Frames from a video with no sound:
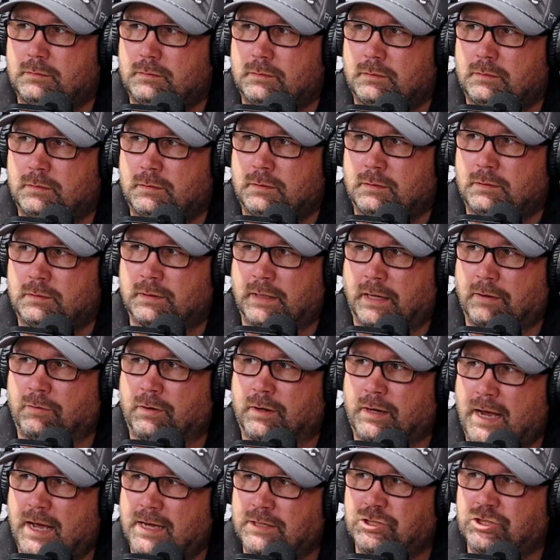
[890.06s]
they
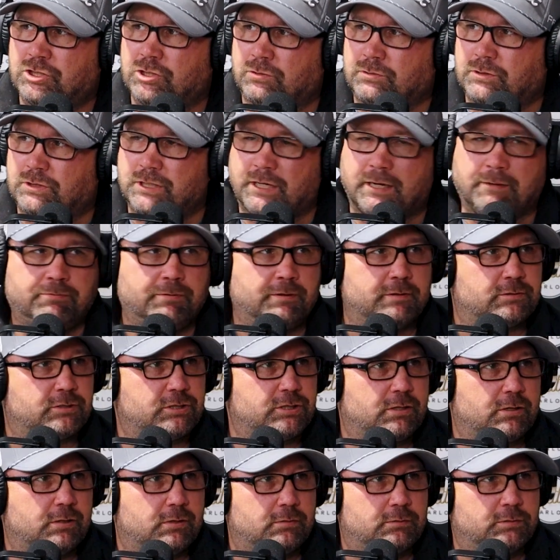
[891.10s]
were national
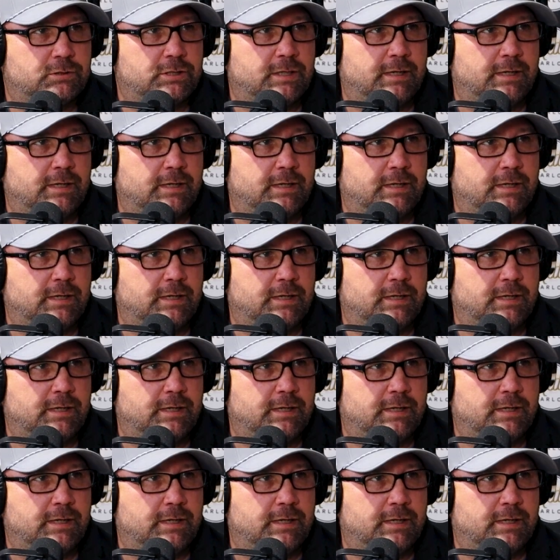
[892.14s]
champions, I